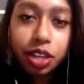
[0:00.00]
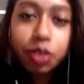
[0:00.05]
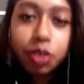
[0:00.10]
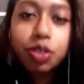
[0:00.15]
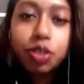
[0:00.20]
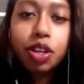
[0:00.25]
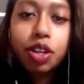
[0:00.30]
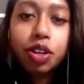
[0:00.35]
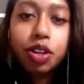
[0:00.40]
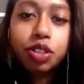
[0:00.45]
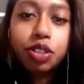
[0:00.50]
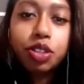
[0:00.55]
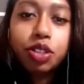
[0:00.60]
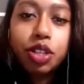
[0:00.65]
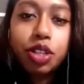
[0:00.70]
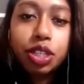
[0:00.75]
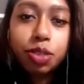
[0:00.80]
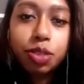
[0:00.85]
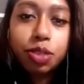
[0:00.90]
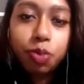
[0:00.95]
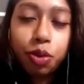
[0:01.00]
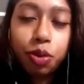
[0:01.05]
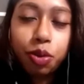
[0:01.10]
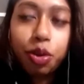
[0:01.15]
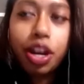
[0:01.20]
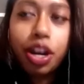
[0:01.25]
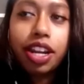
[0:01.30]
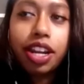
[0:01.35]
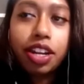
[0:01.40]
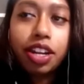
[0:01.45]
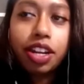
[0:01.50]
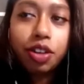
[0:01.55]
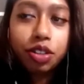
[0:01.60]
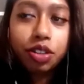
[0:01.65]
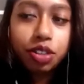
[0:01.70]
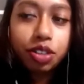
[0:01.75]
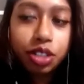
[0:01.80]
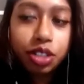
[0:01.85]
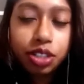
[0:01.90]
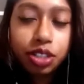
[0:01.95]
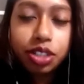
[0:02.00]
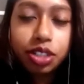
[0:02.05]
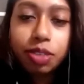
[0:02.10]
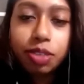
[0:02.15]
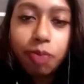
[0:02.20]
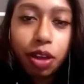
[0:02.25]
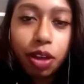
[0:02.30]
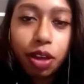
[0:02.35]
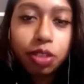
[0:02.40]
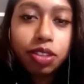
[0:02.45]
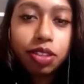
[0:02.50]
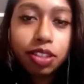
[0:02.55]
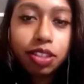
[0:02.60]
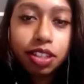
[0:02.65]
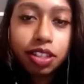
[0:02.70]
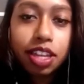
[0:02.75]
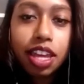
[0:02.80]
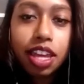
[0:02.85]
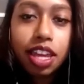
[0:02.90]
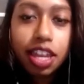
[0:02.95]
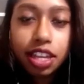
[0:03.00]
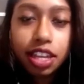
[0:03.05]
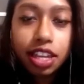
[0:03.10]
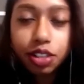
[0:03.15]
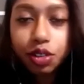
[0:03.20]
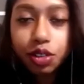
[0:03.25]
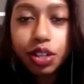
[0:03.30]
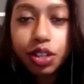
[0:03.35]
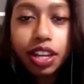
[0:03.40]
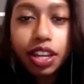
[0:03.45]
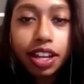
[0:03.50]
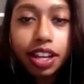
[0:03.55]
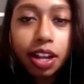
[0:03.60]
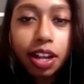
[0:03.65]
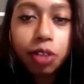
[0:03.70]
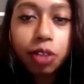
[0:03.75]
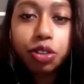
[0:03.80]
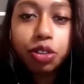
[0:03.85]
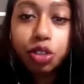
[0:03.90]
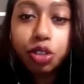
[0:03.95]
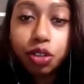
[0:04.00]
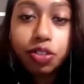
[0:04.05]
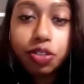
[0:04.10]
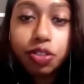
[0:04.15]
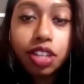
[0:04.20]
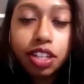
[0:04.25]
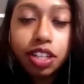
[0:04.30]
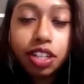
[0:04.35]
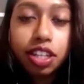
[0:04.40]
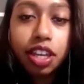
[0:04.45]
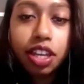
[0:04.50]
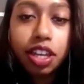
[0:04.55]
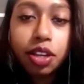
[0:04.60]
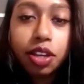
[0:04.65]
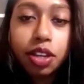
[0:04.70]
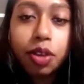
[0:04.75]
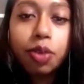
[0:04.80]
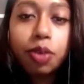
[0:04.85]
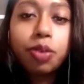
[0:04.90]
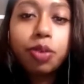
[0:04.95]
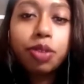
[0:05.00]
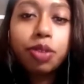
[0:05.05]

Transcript: So I got to explore, and I got to learn about the history and culture of San Diego,